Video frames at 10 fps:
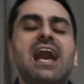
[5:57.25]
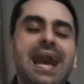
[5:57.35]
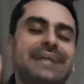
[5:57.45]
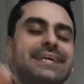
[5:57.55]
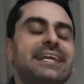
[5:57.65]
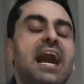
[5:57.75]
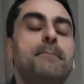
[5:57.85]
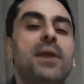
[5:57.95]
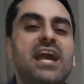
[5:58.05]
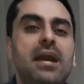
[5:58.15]
And again,
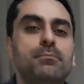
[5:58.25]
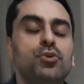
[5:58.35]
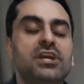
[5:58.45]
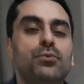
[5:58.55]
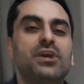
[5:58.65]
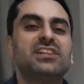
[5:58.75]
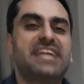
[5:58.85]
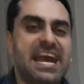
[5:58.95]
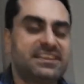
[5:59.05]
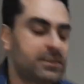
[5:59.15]
Bayern Munich will
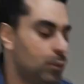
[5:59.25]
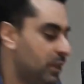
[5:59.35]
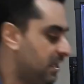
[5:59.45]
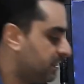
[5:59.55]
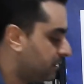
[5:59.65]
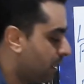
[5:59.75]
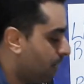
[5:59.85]
get the win.